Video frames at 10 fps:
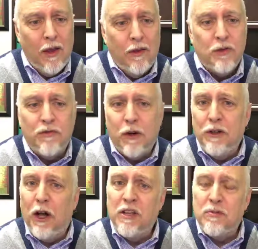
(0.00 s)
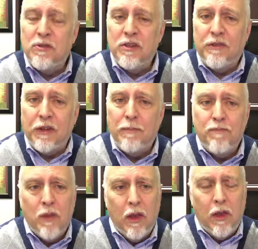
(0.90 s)
So it's very non-specific.
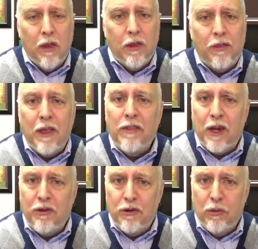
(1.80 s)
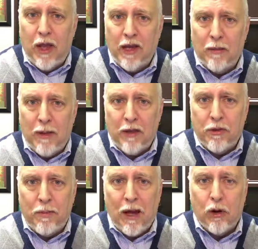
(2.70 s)
The thing that I do like
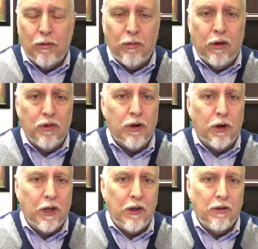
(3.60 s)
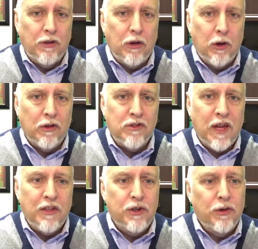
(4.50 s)
about the power of attorney under the current
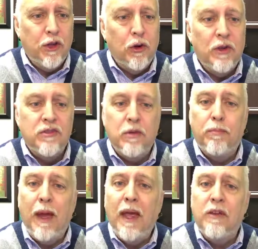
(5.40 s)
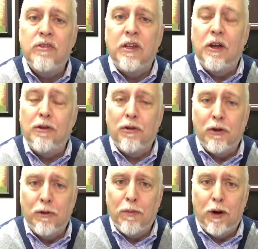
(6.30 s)
statute, though, is that banks and other
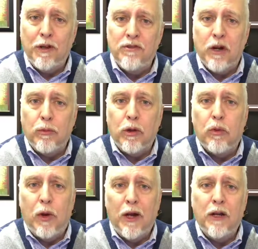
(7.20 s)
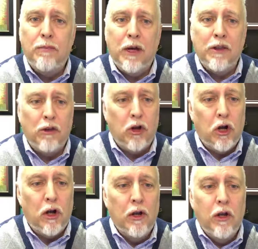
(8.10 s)
third parties are required by the
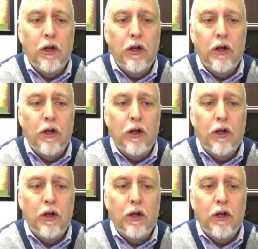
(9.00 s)
law